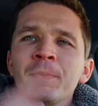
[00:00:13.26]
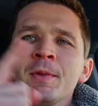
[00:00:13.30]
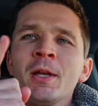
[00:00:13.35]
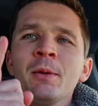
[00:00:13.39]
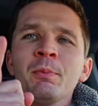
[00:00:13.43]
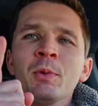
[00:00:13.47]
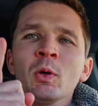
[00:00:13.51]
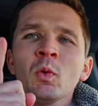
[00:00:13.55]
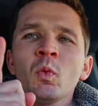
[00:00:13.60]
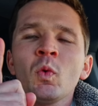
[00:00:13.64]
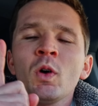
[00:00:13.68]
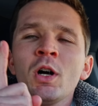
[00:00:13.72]

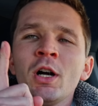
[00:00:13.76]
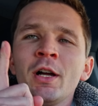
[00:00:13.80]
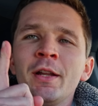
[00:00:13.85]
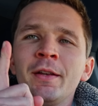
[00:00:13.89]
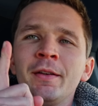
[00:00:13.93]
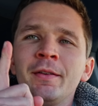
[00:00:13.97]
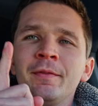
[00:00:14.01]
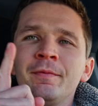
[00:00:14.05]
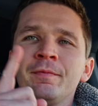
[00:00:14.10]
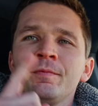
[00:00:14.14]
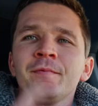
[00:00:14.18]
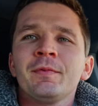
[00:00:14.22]
number
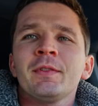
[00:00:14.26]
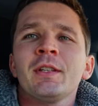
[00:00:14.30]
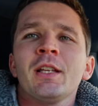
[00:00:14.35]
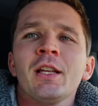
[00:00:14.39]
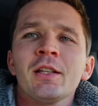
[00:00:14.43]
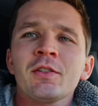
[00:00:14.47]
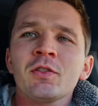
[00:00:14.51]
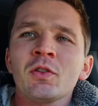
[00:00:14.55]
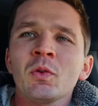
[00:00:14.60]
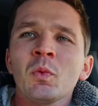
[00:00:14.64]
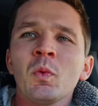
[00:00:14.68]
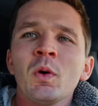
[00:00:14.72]
1.
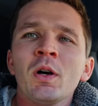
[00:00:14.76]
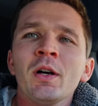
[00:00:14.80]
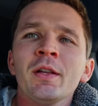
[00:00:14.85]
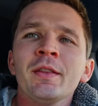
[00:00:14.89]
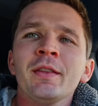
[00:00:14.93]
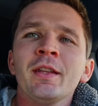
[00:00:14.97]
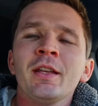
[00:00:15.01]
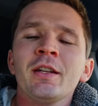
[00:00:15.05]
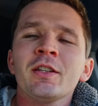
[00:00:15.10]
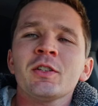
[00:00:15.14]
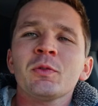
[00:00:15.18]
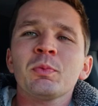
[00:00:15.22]
It's the one
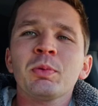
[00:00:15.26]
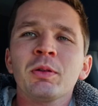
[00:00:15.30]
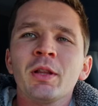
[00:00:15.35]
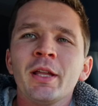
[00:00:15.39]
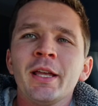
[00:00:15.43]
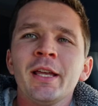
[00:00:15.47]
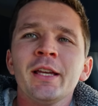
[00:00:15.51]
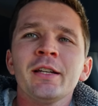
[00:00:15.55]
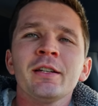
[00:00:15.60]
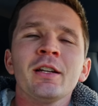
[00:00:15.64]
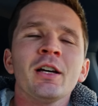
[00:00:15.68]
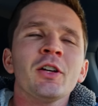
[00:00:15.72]
that has
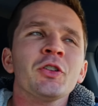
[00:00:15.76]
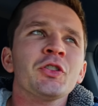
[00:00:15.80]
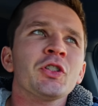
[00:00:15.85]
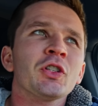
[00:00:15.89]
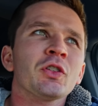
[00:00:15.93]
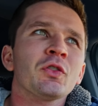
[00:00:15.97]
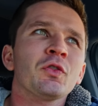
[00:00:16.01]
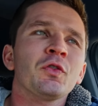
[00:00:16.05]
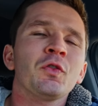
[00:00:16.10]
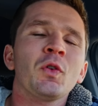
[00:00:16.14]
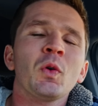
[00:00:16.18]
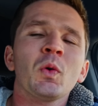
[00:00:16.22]
plagued not
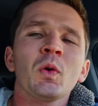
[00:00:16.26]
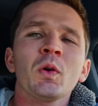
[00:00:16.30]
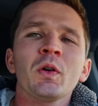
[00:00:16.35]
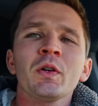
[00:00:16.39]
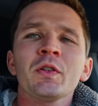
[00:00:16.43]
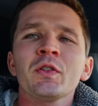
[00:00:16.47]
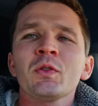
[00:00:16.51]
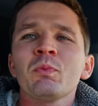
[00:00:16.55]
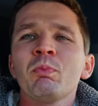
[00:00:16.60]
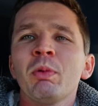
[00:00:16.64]
just Fords,